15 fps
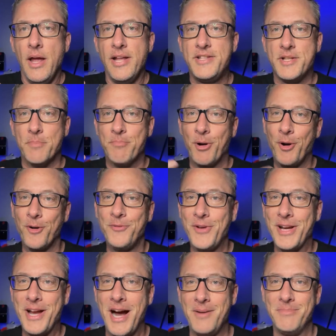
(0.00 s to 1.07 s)
the
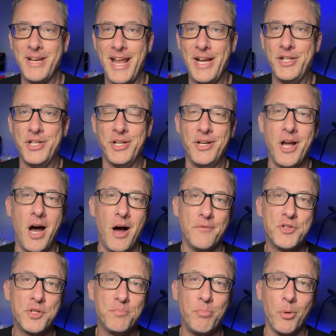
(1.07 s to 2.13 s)
perfect combination of
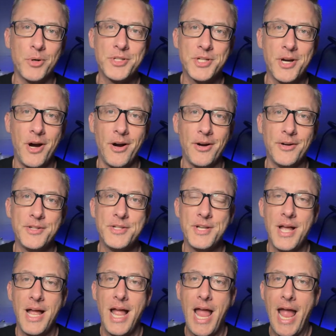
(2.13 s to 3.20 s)
sports cards
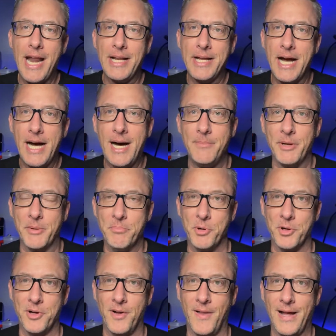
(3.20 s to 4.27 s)
and comic
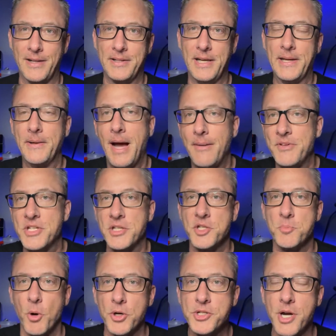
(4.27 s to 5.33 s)
book collecting. Obviously,
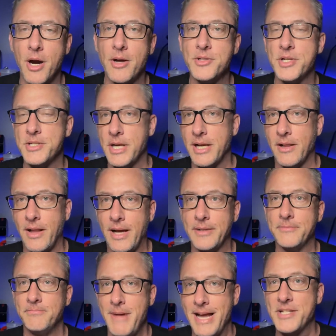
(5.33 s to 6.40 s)
sports cards because I
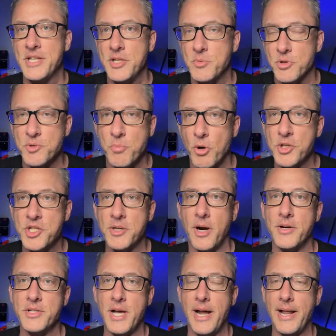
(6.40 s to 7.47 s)
collect magazines with sports
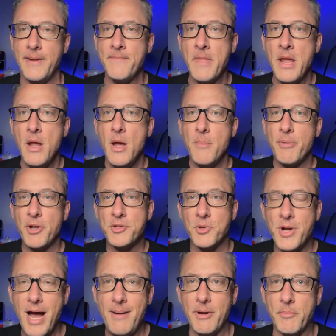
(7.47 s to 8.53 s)
stars on it, but also
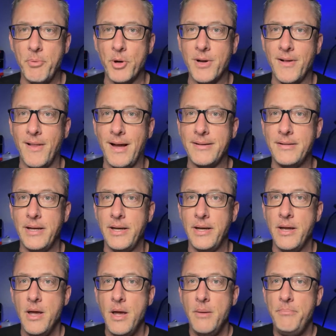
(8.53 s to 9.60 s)
comic book
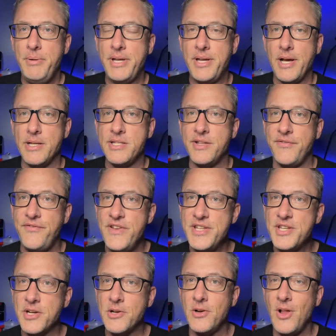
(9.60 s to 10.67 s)
collecting because the
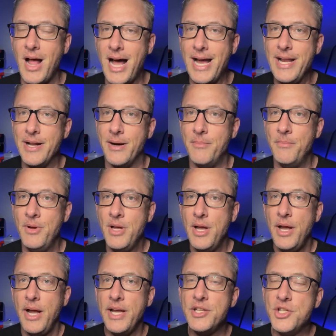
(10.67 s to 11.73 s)
physical item
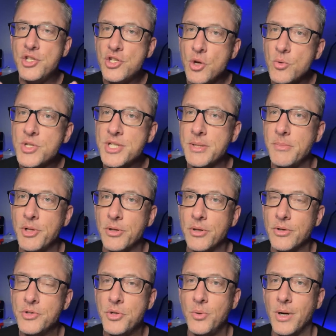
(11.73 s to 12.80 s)
is so
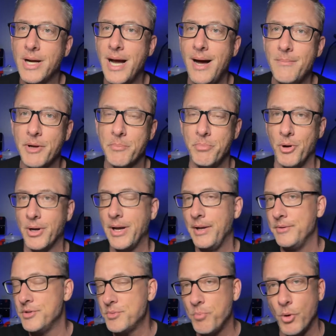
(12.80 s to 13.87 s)
similar to a comic book.
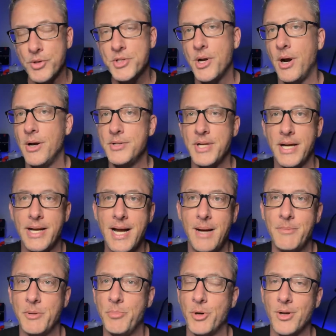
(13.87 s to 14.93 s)
And sports cards and
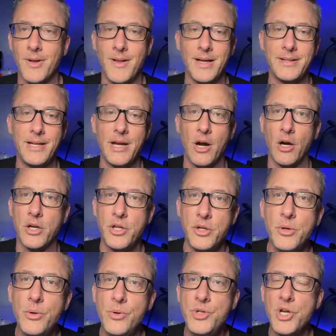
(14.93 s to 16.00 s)
comic book collecting are
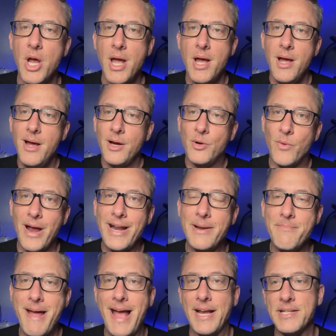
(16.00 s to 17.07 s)
huge. Graded
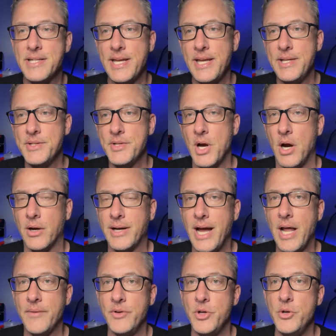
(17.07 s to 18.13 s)
magazines are
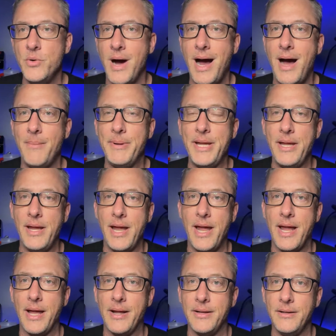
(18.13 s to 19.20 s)
kind of a new hobby
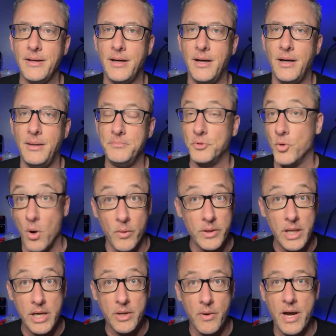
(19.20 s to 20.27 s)
and growing
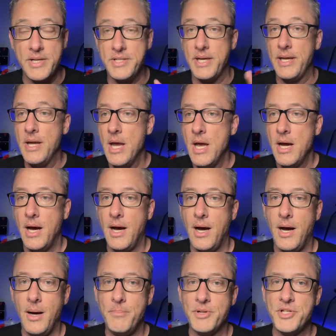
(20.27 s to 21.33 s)
like crazy,
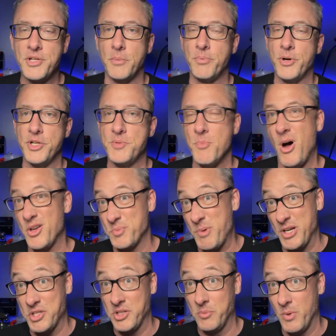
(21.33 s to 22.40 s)
but still pretty small,
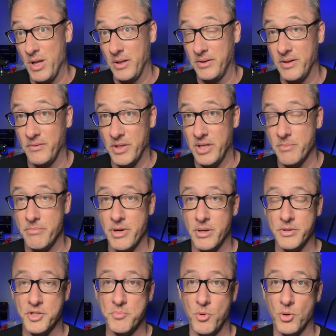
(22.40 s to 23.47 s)
especially relatively compared
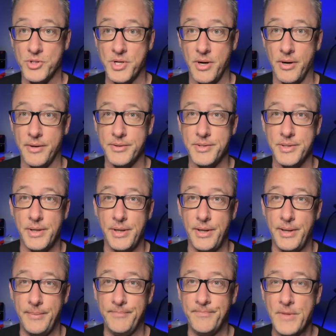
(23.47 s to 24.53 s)
to sports cards
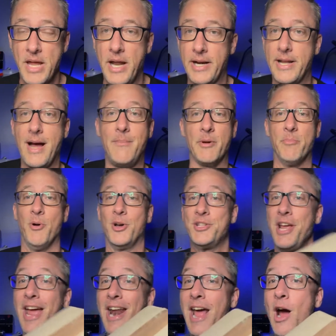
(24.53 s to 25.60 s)
and comic
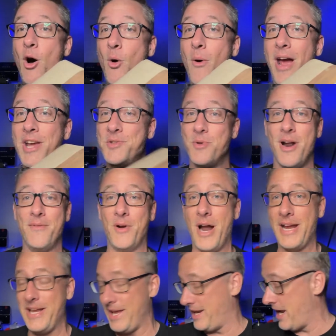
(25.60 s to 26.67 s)
books. And I always, whenever I
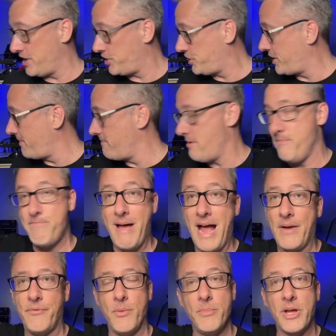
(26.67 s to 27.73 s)
get a shipment
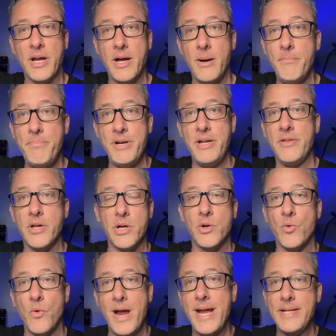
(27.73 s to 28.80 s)
back from the company that
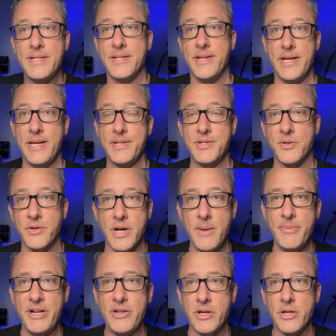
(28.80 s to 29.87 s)
grades these, so the
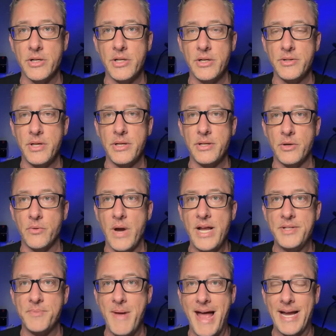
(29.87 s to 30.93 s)
company that
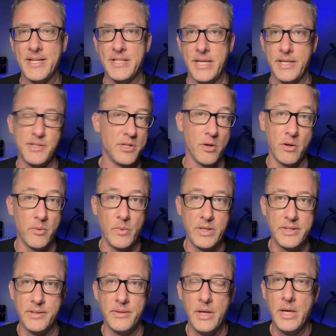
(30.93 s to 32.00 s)
grades magazines, the only
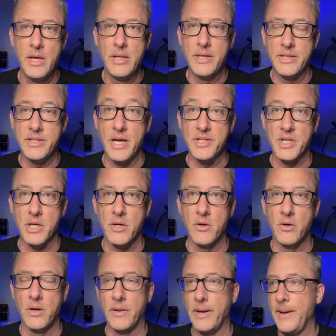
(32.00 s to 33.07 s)
one that does it
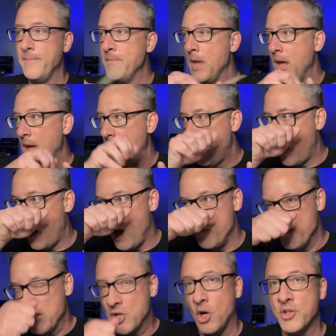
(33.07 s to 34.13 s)
currently,
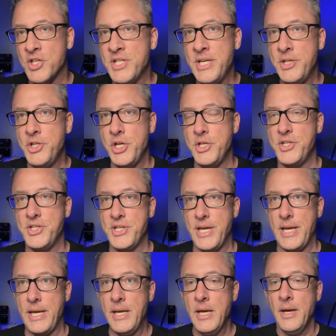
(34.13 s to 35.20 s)
is called
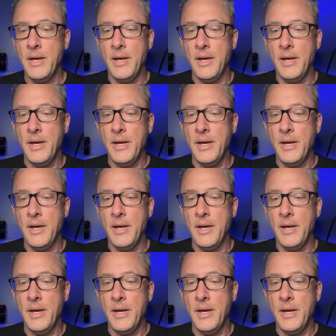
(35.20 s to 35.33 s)
CGC.